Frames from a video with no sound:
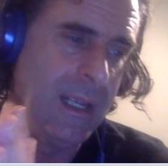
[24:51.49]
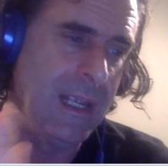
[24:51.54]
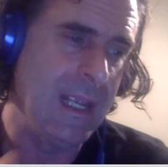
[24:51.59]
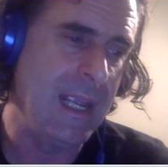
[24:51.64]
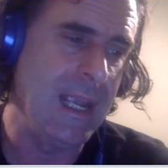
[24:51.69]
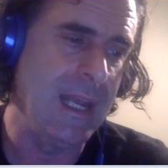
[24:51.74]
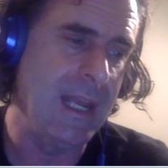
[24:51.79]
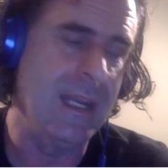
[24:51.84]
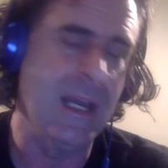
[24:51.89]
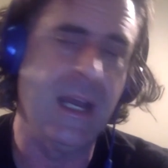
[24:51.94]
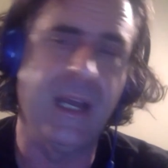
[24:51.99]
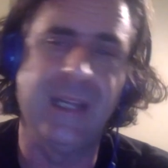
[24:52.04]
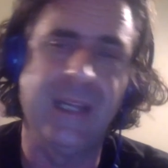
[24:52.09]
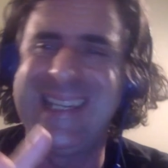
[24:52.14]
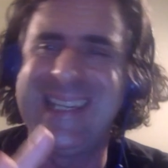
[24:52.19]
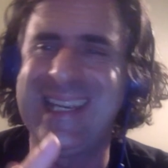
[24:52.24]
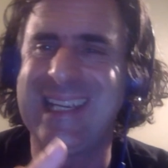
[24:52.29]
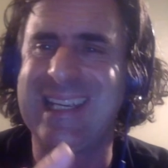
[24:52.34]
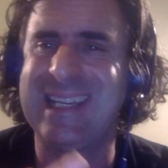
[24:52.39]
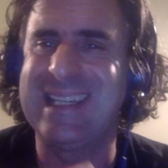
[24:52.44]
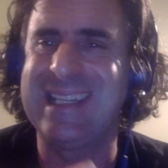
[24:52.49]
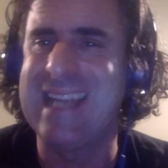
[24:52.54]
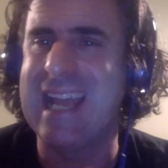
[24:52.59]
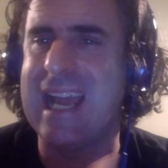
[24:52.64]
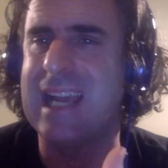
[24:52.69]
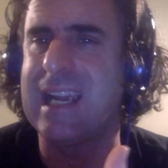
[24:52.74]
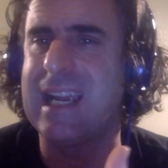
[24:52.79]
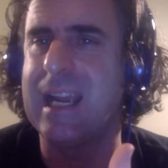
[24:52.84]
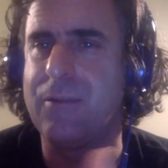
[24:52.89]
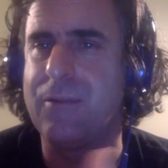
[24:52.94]
and tick and
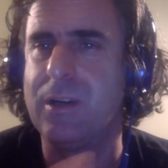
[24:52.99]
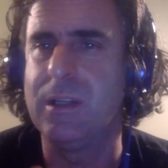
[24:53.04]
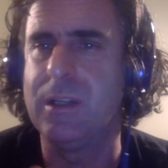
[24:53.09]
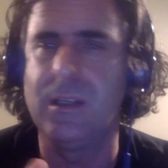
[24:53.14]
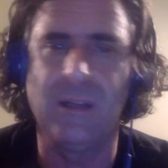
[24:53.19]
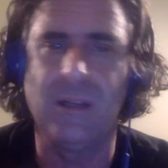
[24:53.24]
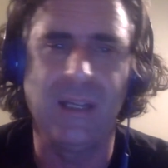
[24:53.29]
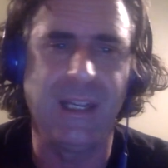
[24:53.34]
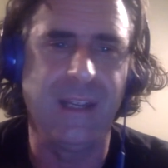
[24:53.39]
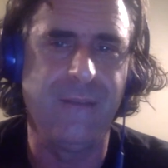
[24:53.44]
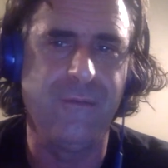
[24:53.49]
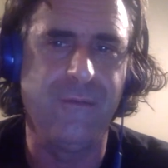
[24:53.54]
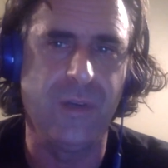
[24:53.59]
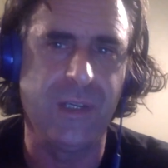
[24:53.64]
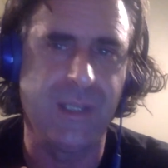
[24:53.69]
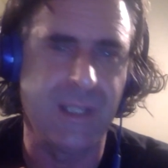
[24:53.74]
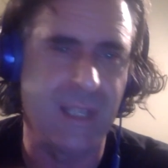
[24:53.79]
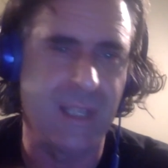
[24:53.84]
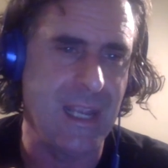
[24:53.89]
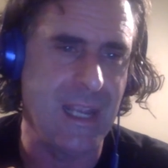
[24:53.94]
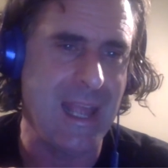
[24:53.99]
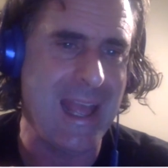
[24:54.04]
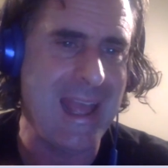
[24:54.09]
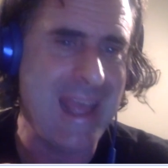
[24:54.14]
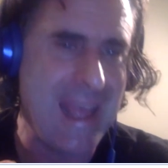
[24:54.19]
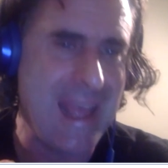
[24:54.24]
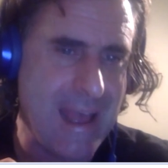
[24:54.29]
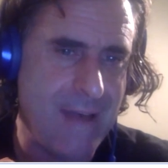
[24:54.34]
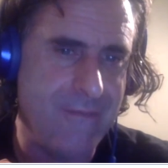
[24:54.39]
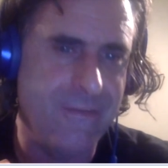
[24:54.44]
tack every little invoice that you
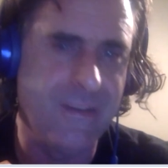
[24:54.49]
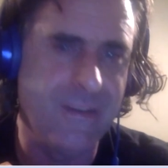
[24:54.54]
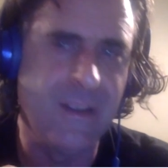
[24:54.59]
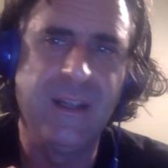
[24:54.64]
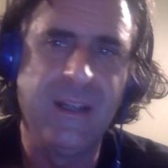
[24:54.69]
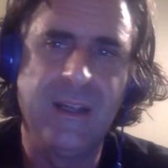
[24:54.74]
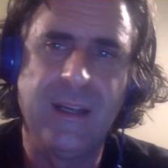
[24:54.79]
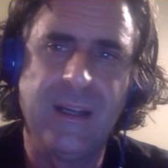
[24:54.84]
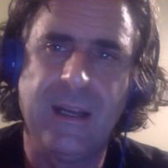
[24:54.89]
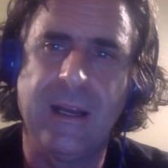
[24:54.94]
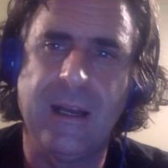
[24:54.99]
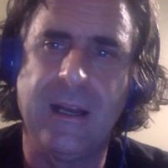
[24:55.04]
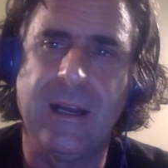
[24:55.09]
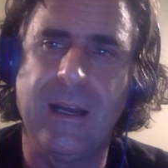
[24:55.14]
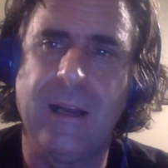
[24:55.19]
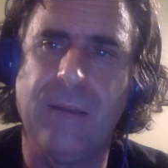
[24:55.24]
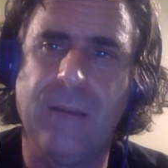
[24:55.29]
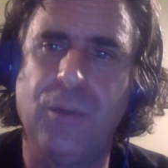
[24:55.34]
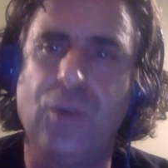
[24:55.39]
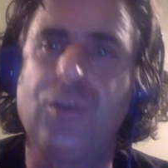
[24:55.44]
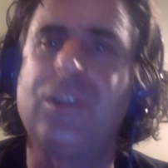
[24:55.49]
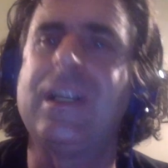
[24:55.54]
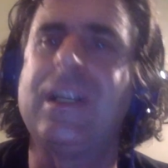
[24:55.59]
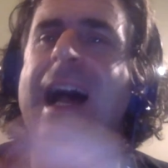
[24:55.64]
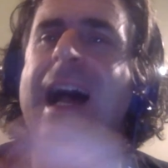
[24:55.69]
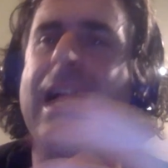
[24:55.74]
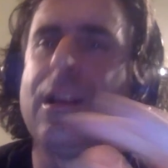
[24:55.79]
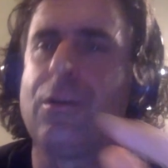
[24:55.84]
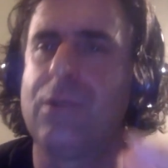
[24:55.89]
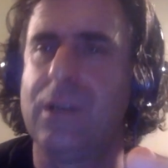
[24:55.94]
have, your
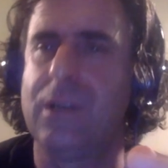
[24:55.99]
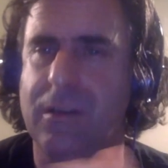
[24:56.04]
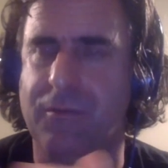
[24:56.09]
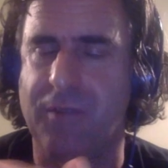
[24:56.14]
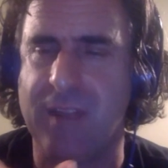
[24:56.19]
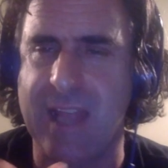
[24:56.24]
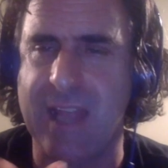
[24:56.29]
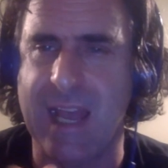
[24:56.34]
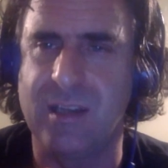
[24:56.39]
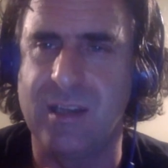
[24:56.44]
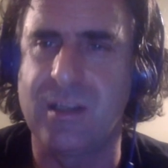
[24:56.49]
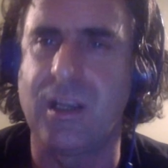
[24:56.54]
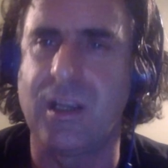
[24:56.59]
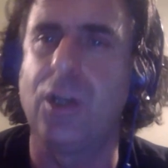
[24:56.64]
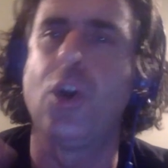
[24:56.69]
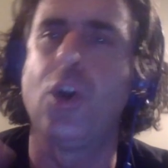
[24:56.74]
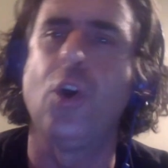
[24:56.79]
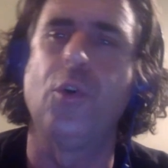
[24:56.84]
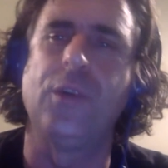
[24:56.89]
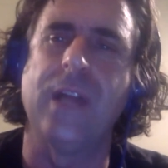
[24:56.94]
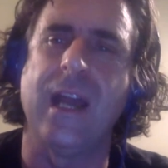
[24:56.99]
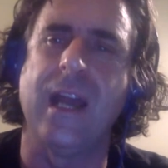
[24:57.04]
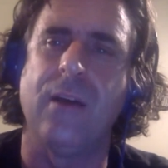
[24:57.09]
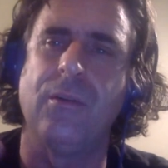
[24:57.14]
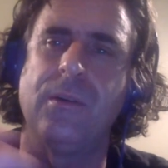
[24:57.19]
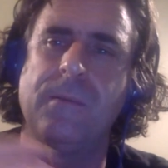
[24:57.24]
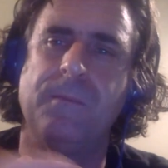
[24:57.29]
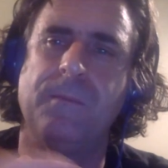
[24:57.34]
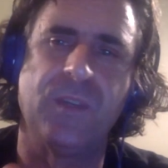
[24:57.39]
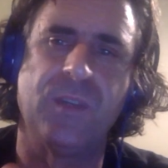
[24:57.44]
tolerance for that is going to go
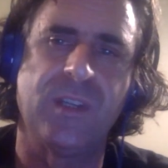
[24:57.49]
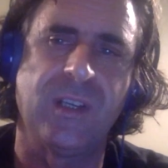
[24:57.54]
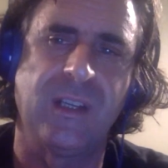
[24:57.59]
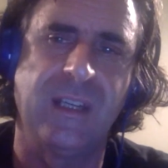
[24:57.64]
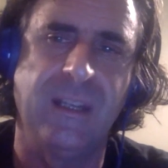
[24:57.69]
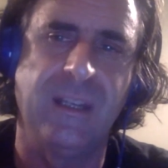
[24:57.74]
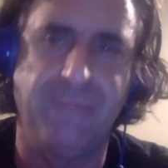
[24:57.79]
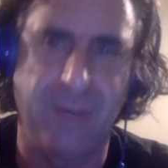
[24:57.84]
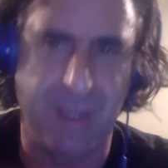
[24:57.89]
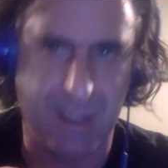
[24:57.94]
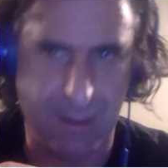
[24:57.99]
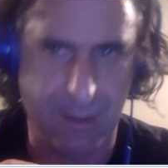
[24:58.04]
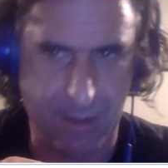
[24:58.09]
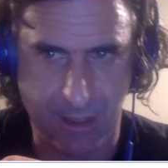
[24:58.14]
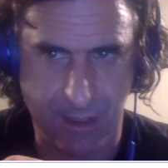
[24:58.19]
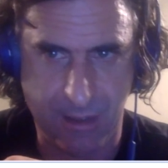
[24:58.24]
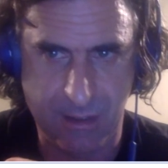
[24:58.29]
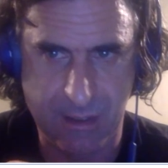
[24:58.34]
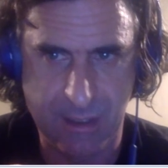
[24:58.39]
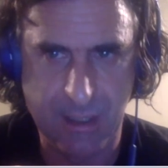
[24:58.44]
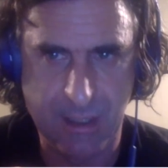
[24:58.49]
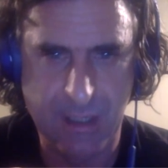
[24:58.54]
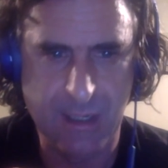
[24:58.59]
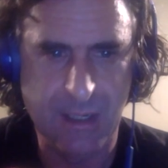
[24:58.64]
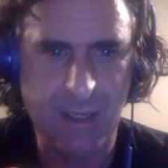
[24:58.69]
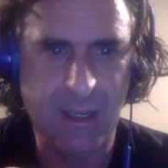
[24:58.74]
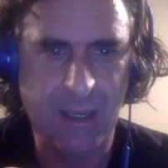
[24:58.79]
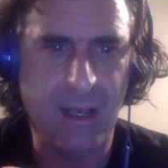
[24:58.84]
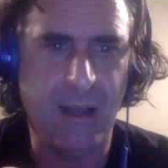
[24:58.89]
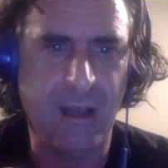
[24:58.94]
down significantly.
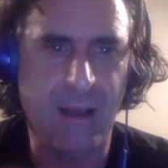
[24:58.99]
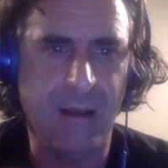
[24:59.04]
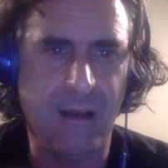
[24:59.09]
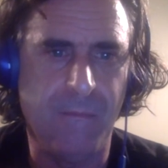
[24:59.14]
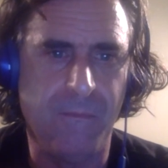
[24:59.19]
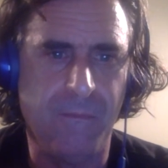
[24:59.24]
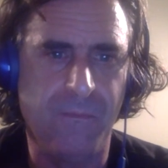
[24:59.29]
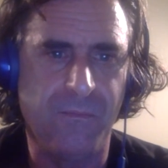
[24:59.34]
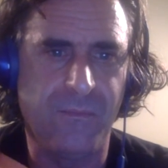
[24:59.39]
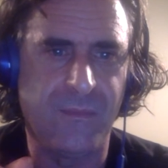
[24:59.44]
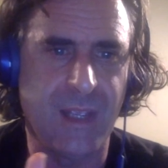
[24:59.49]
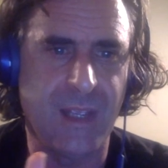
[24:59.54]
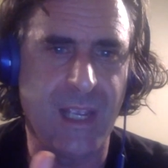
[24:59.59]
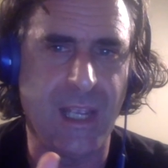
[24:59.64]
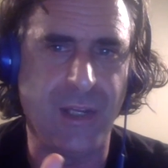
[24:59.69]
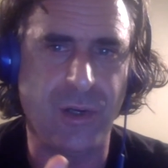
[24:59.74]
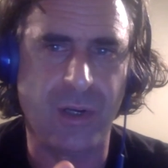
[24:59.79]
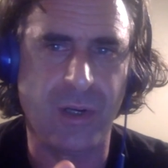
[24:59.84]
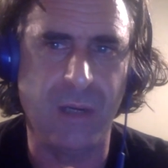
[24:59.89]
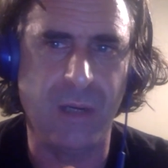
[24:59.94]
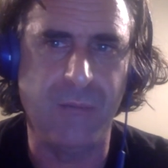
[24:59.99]
And you're going to